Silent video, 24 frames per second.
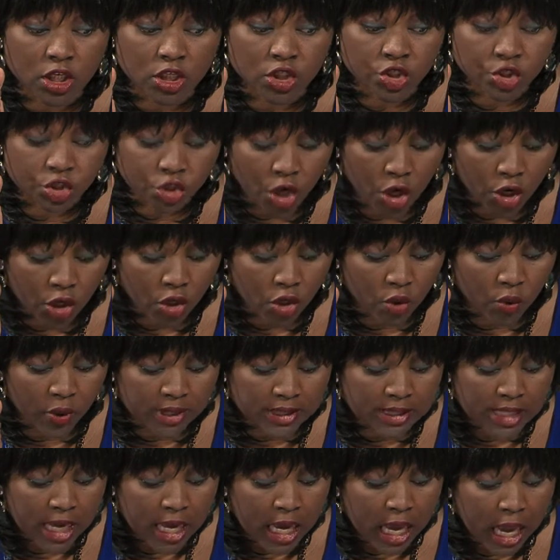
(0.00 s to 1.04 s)
to shock you,
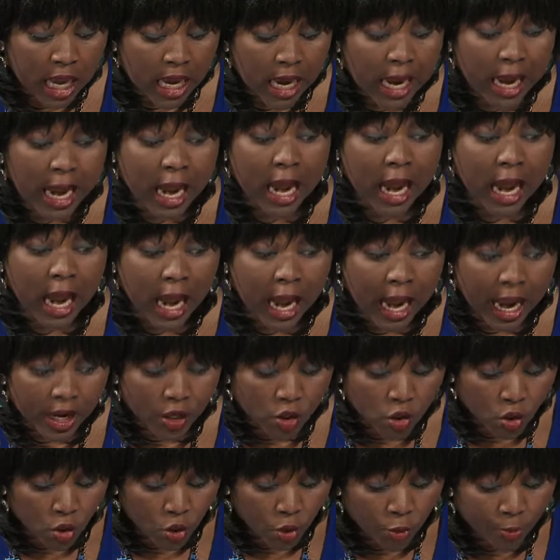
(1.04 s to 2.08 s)
is are
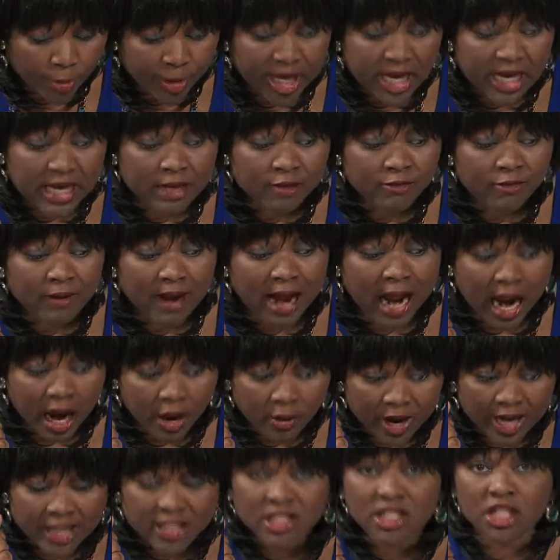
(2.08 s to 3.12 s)
you being
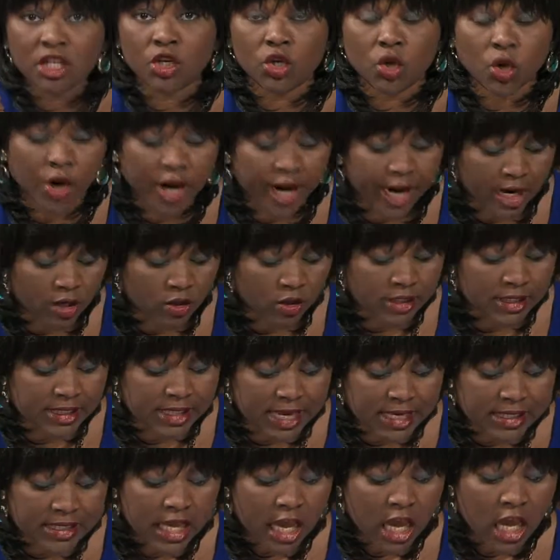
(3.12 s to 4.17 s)
harassed in your health?
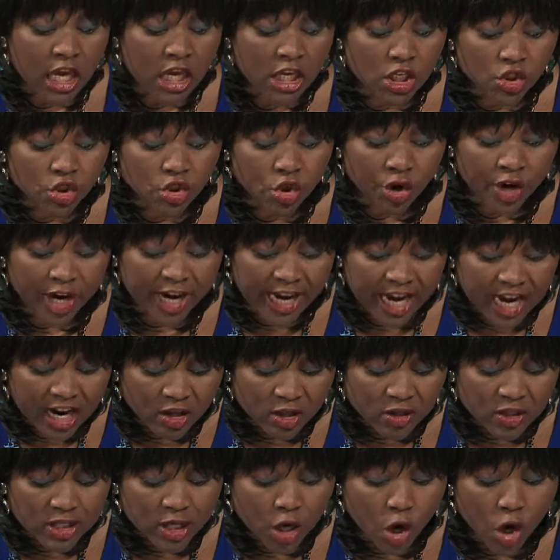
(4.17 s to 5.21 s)
That is your
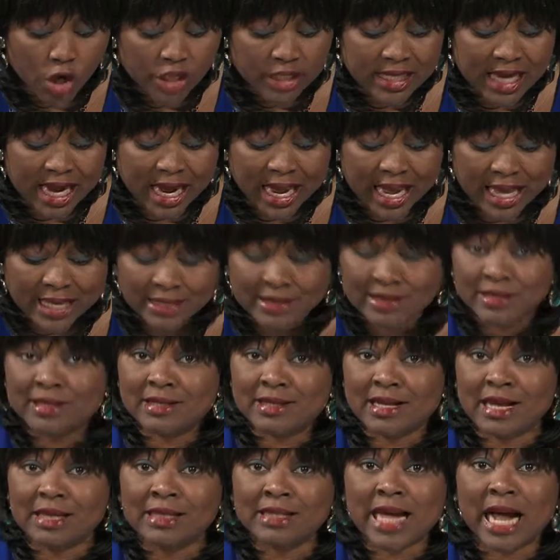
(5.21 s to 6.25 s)
health under
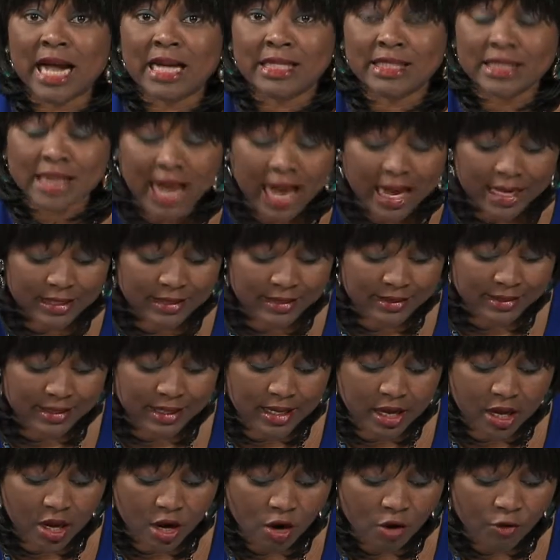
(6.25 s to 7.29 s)
incessant attacks
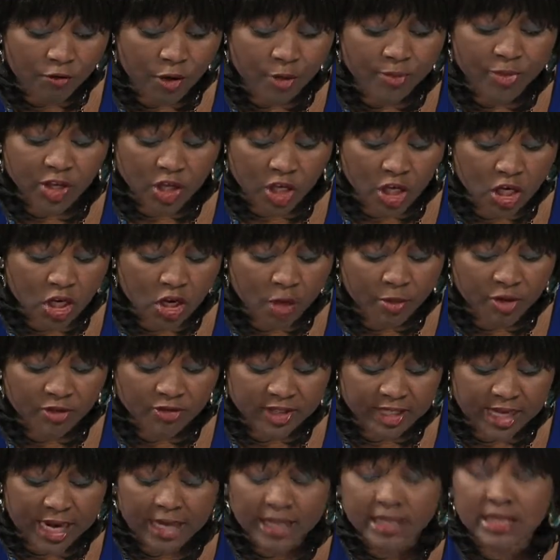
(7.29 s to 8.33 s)
from the kingdom of
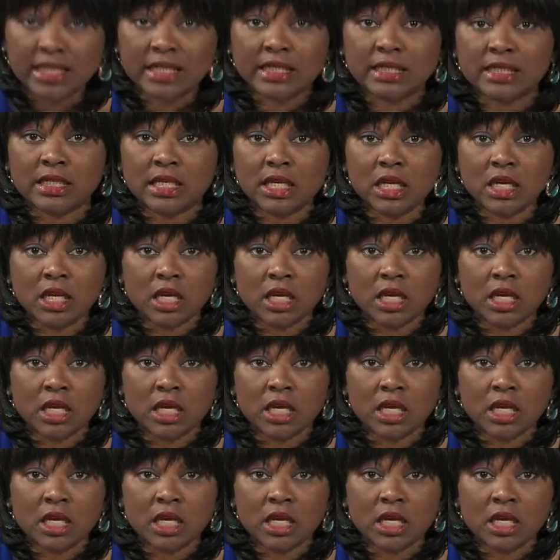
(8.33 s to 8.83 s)
darkness.